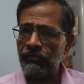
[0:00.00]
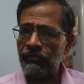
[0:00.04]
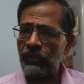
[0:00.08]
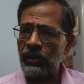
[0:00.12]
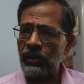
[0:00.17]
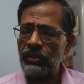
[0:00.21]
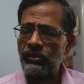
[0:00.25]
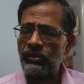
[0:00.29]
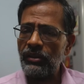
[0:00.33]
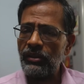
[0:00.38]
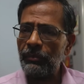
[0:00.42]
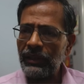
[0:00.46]

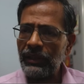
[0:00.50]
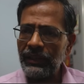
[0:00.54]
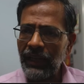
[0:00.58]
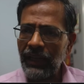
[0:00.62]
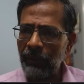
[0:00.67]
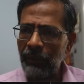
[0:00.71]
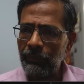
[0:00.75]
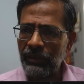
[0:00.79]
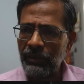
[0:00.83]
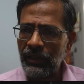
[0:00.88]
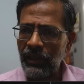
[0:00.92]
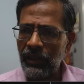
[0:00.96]
fund with the mid
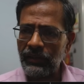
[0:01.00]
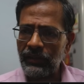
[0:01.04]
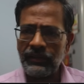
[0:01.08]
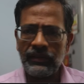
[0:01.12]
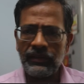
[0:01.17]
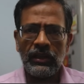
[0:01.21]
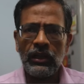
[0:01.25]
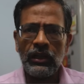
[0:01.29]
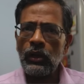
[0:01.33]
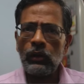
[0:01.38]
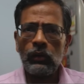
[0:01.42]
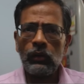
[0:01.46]
cap index?
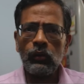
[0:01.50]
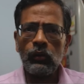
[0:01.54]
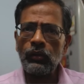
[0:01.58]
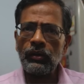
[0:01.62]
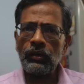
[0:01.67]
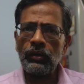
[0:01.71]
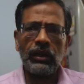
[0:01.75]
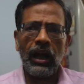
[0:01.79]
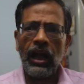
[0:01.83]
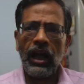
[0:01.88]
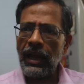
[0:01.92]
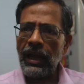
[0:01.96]

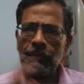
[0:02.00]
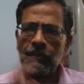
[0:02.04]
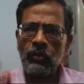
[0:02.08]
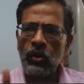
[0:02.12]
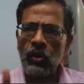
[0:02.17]
Look, I am